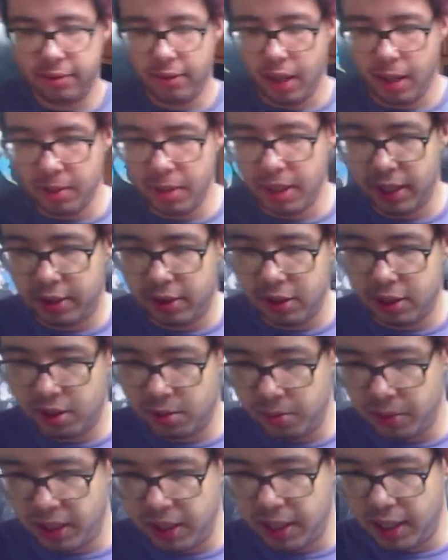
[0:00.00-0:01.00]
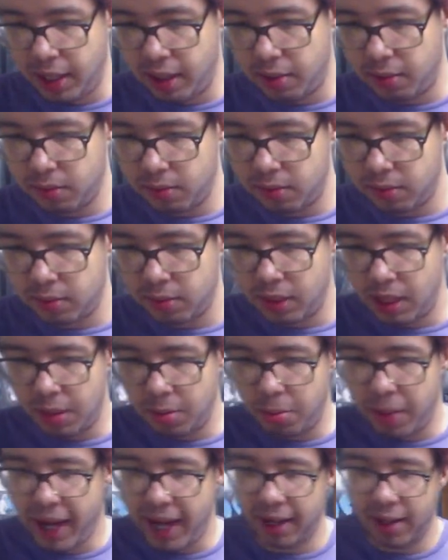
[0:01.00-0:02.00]
I'd be like, just speak up and
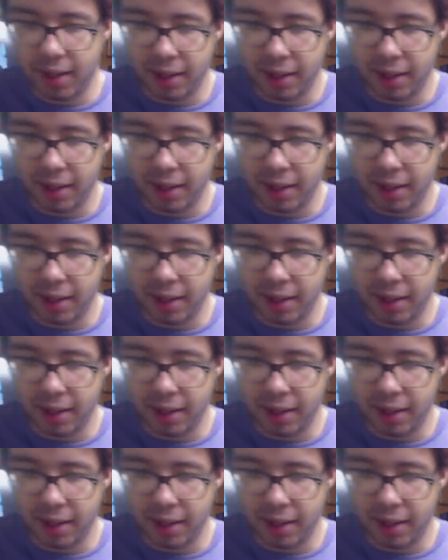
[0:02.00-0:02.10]
back